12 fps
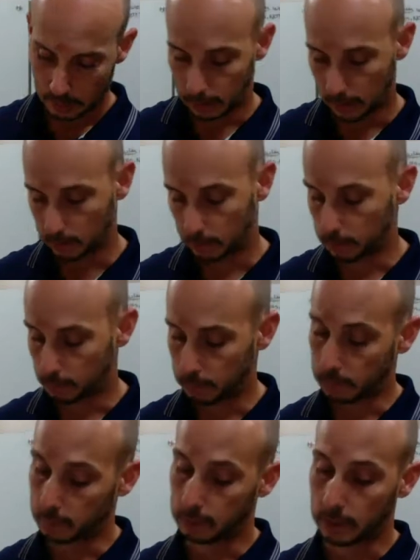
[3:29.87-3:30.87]
Um,
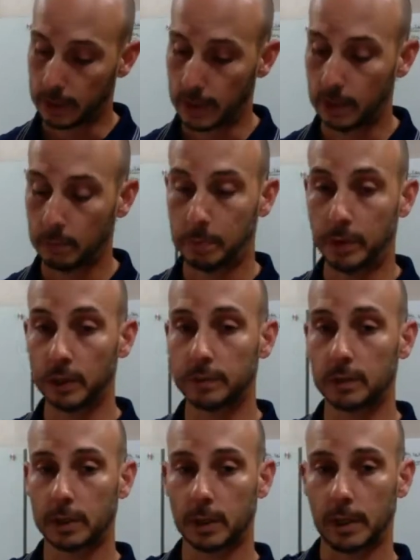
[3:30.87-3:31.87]
again,
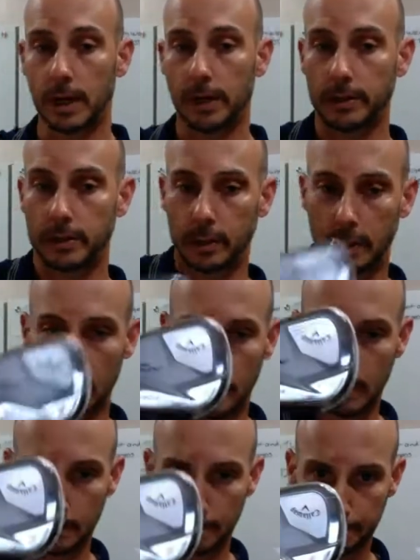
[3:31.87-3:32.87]
beautiful looking irons.
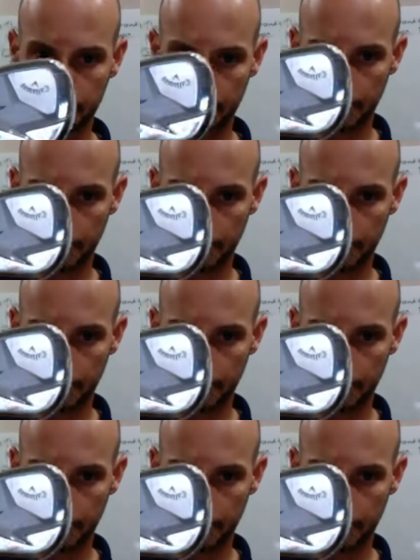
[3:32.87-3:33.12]
Um,